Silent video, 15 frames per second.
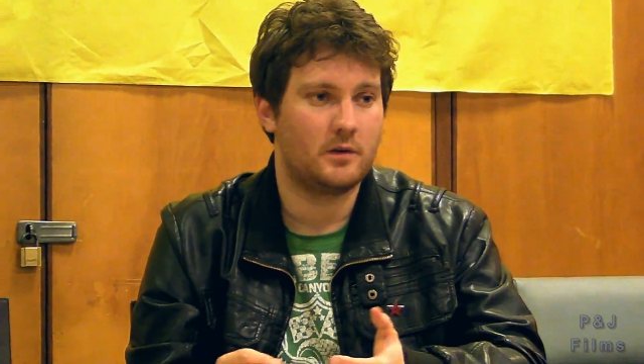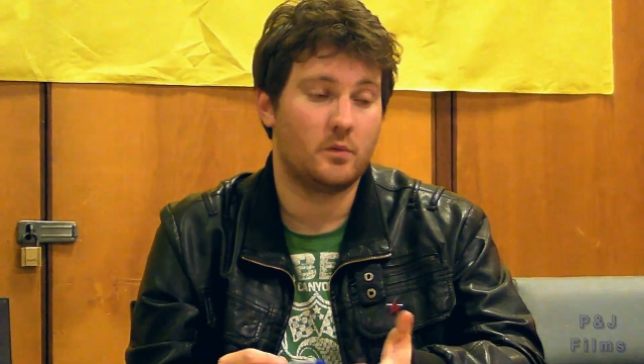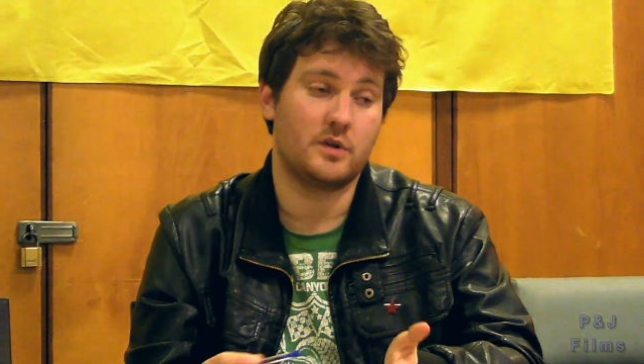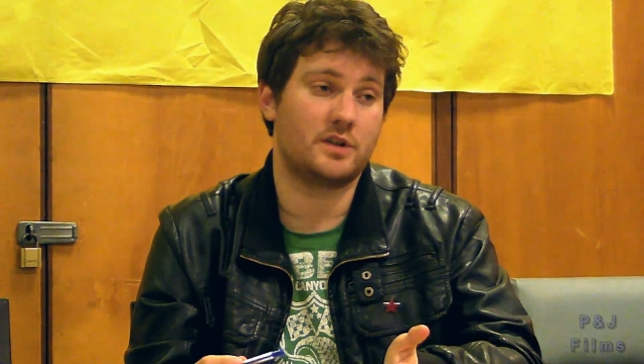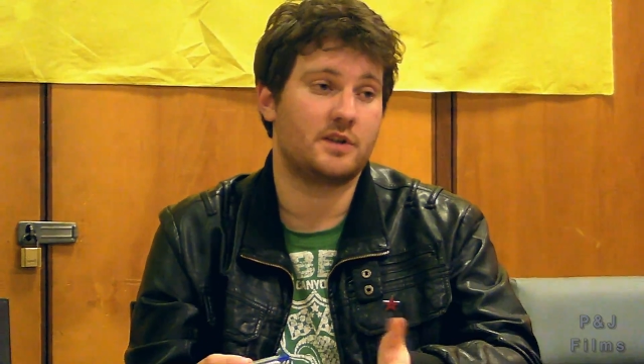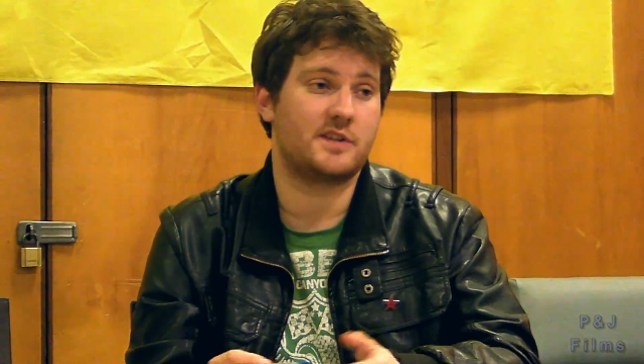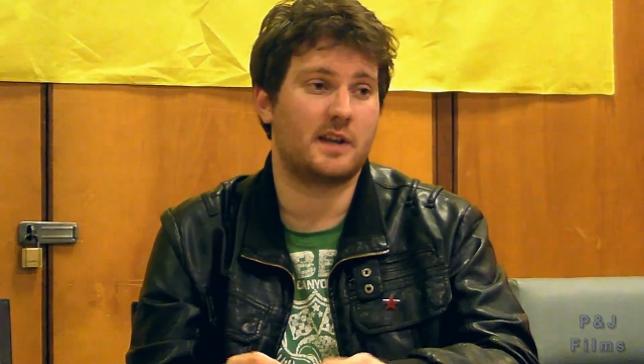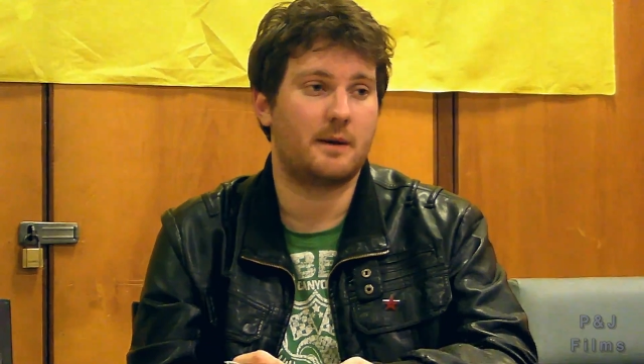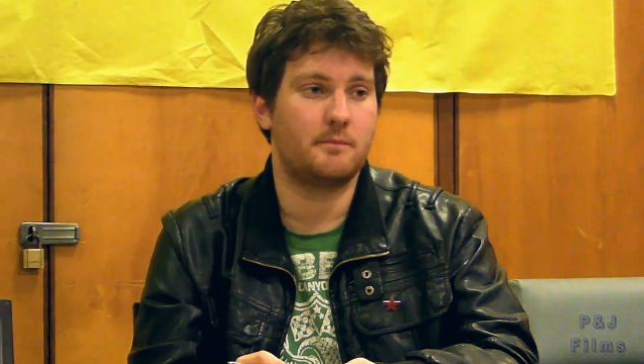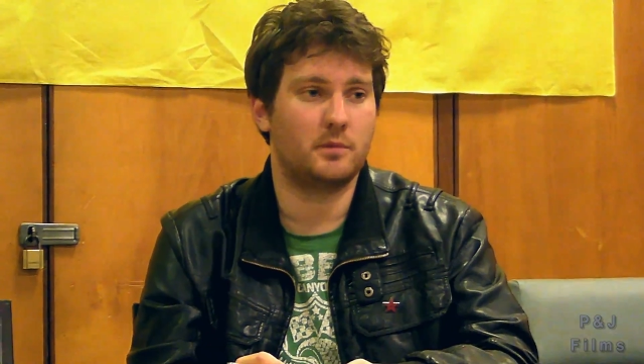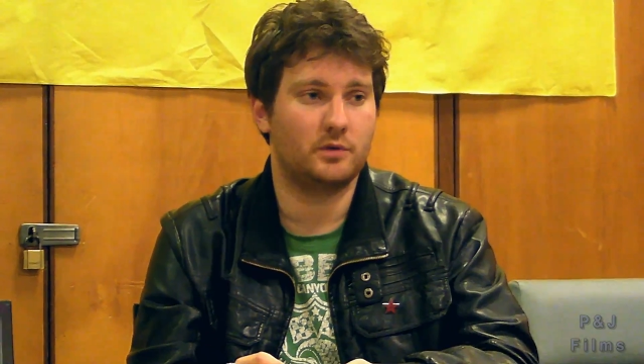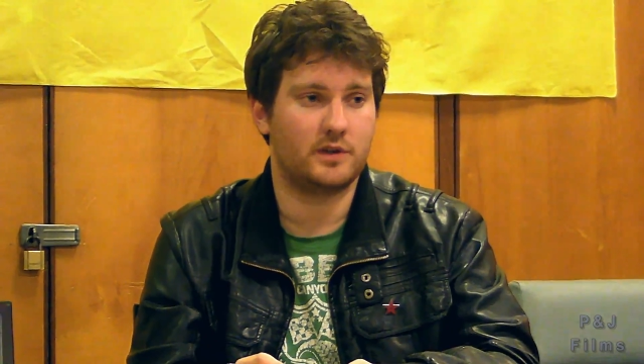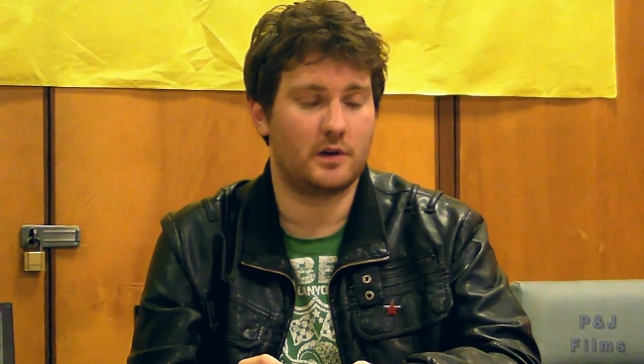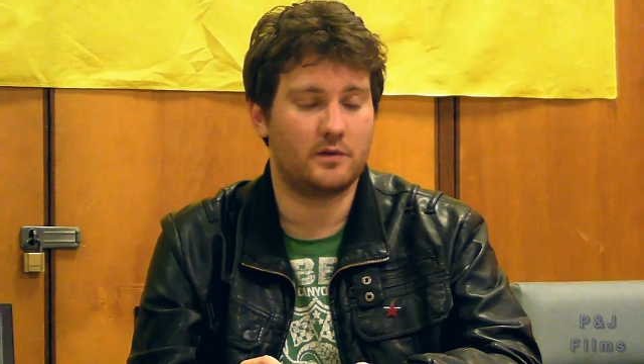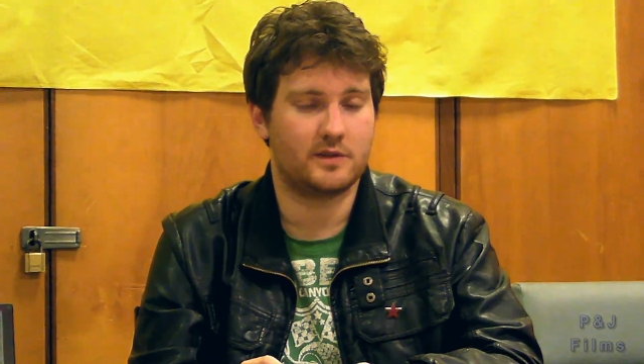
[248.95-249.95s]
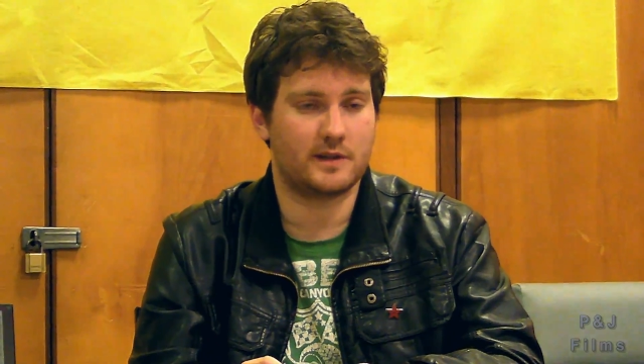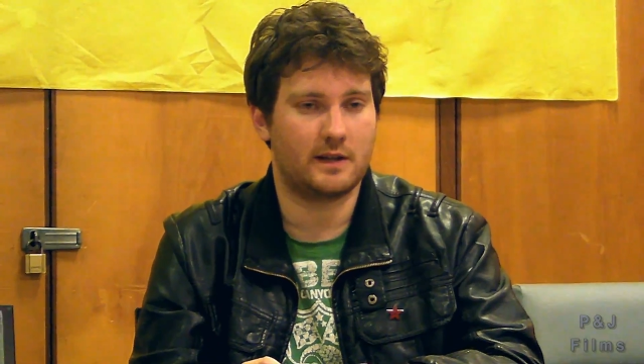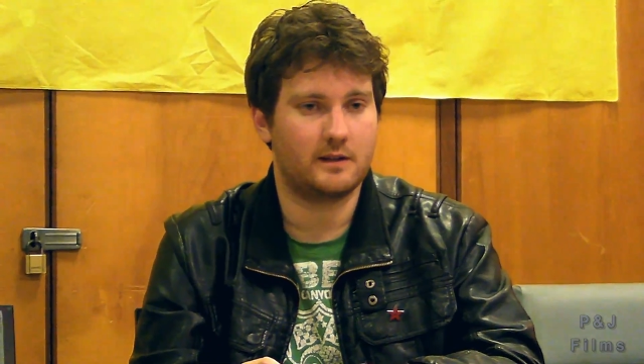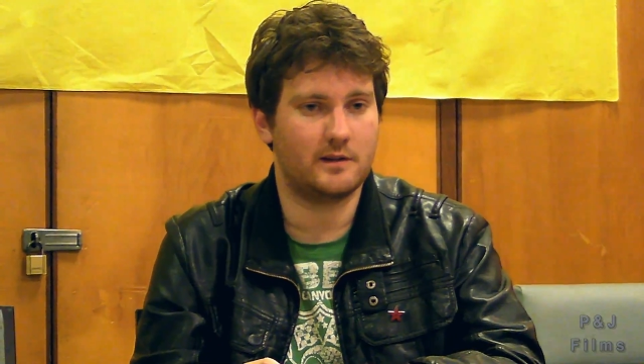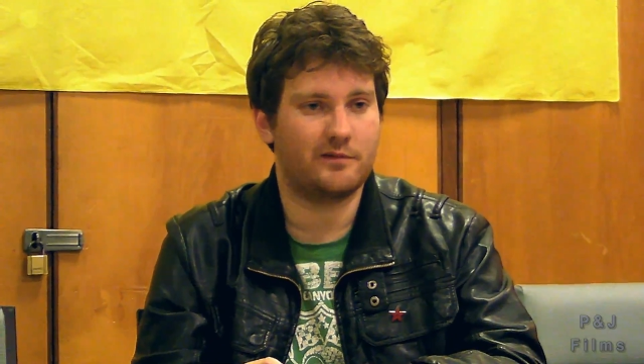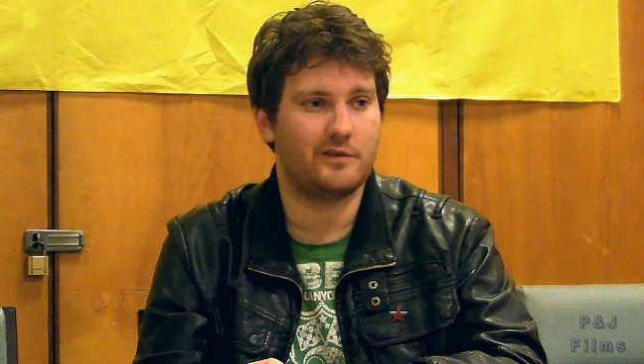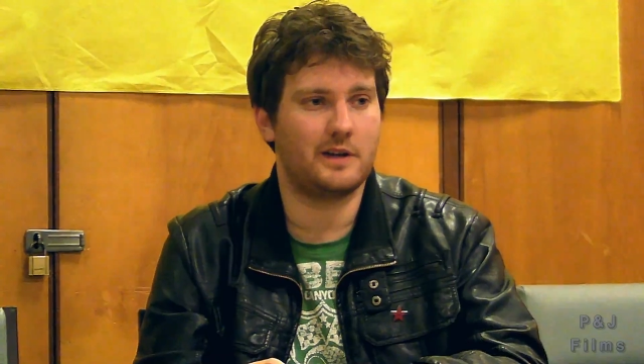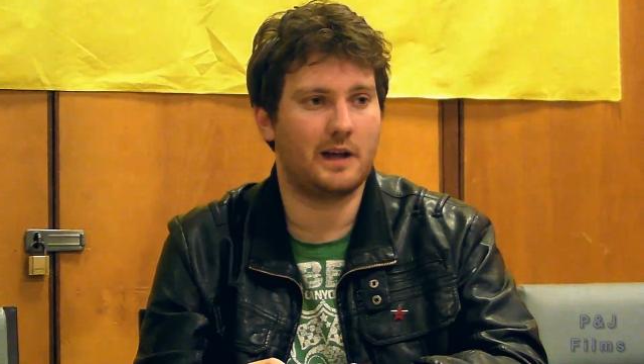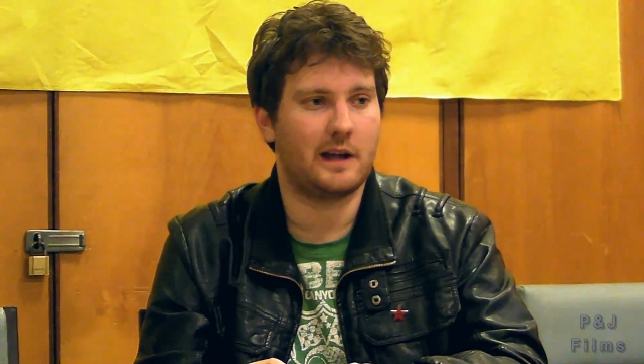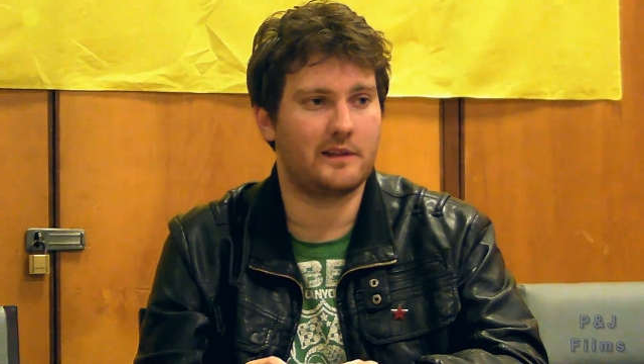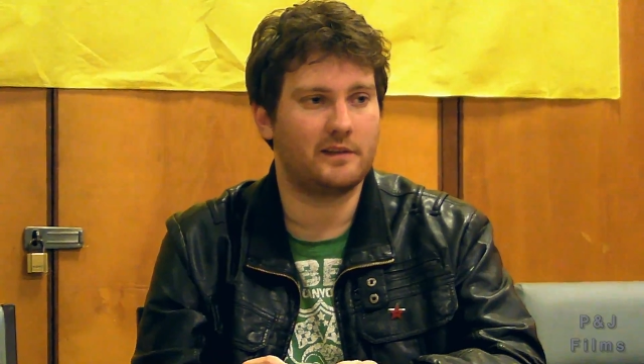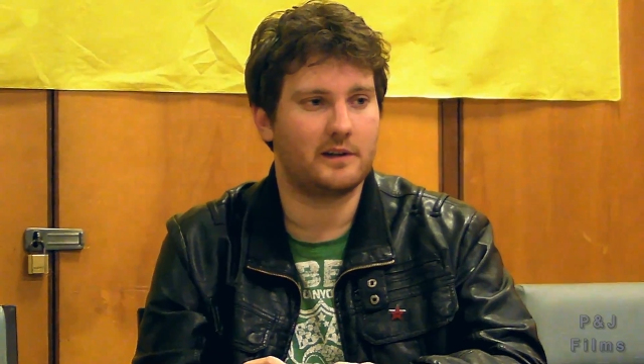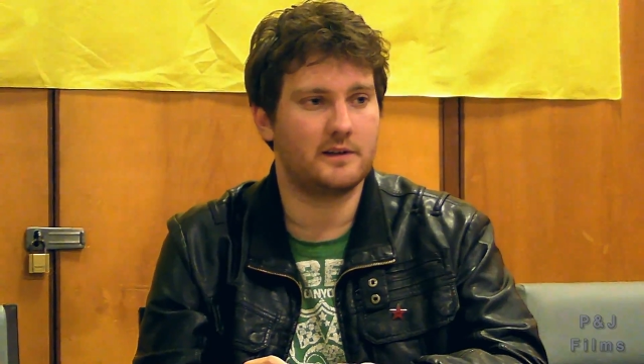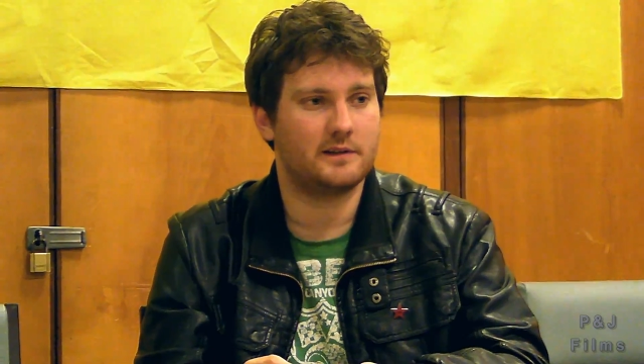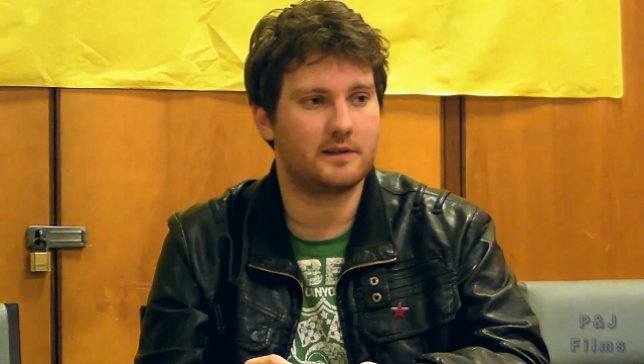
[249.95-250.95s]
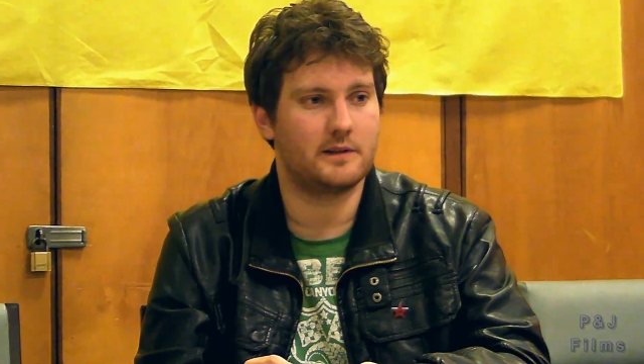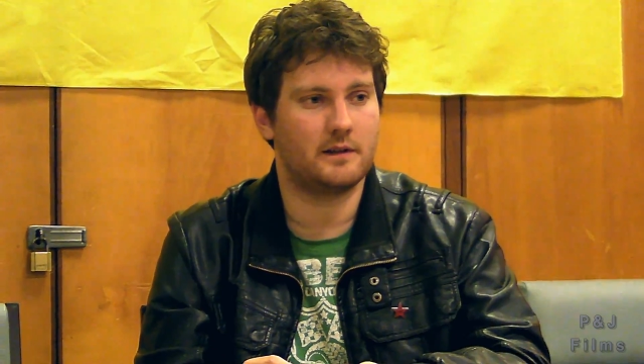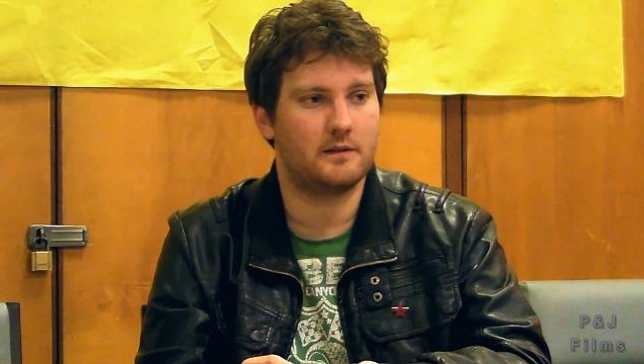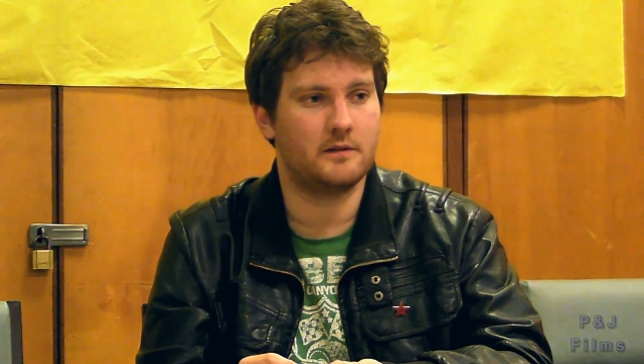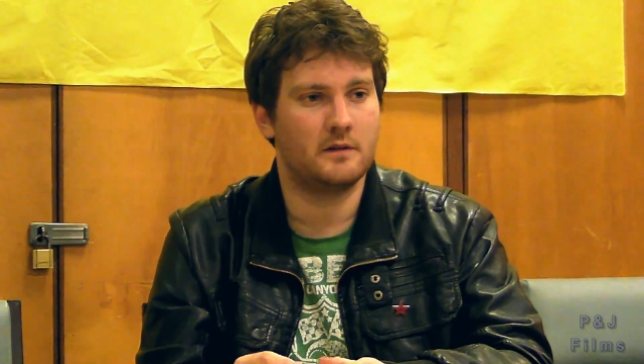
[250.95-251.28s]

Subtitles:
which assembled outside the Free Hetherington,